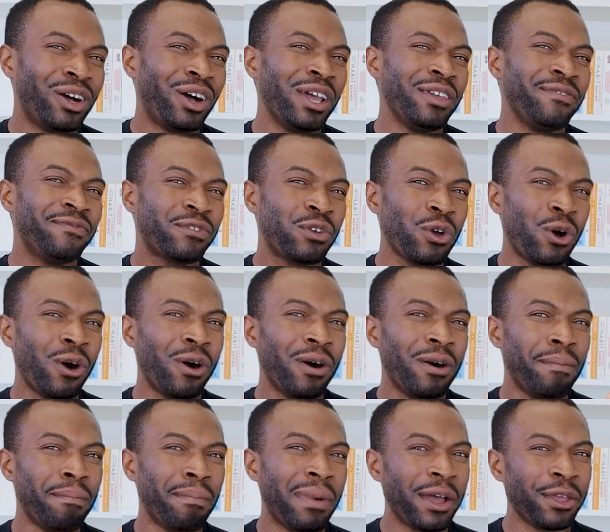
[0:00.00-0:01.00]
I've
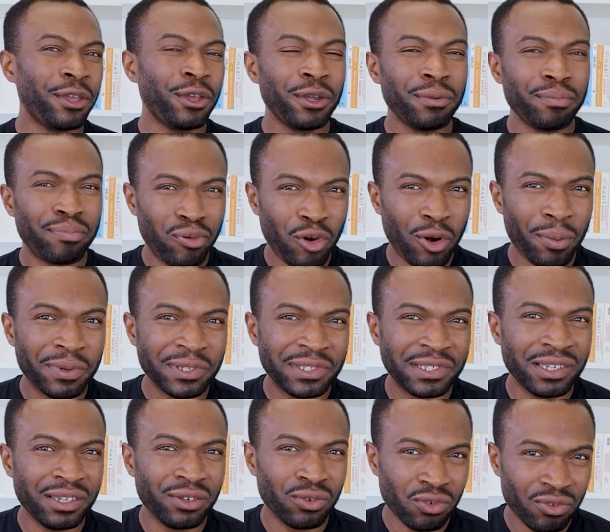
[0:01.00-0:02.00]
got my own
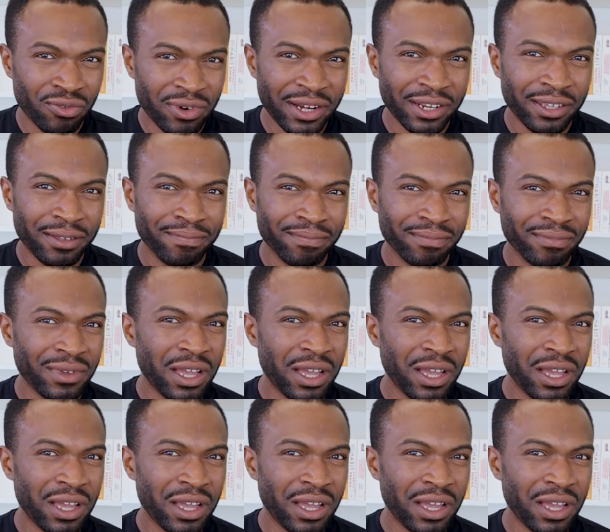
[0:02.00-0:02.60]
property already.